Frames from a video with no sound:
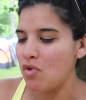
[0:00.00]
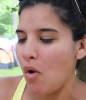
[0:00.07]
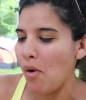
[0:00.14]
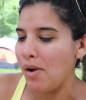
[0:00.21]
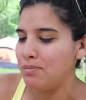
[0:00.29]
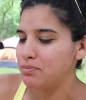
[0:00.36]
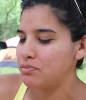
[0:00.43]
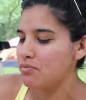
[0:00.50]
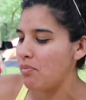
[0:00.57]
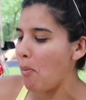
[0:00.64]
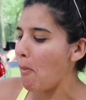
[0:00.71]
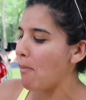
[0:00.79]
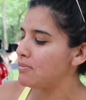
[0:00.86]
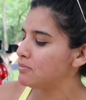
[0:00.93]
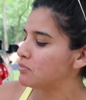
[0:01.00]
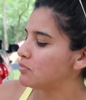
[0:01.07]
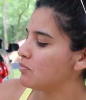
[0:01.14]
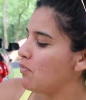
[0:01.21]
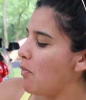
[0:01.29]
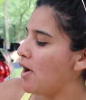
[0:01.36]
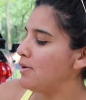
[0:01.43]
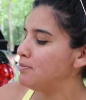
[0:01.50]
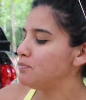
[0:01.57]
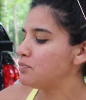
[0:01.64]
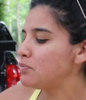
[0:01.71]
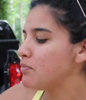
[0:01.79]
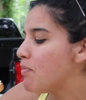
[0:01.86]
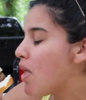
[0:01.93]
Come on. Yeah. There you go. Right?
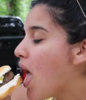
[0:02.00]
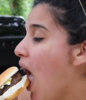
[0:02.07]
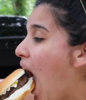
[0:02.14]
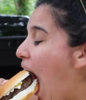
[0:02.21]
One.